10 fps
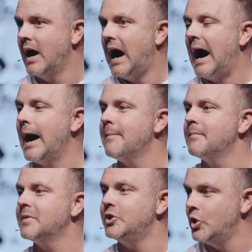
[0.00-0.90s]
I'm
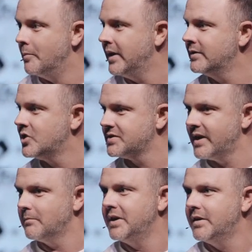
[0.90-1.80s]
human, just
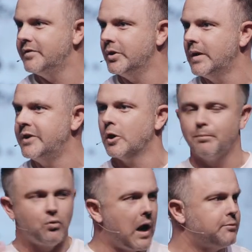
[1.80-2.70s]
like many of you, and you're
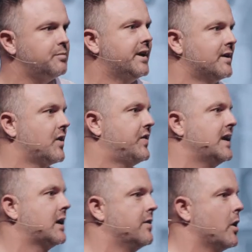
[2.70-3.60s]
probably gonna
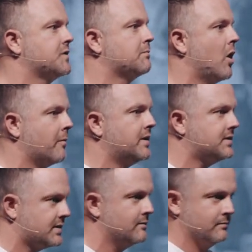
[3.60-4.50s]
think in those
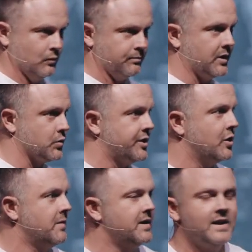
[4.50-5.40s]
moments, because we're
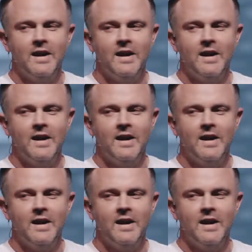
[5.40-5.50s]
human,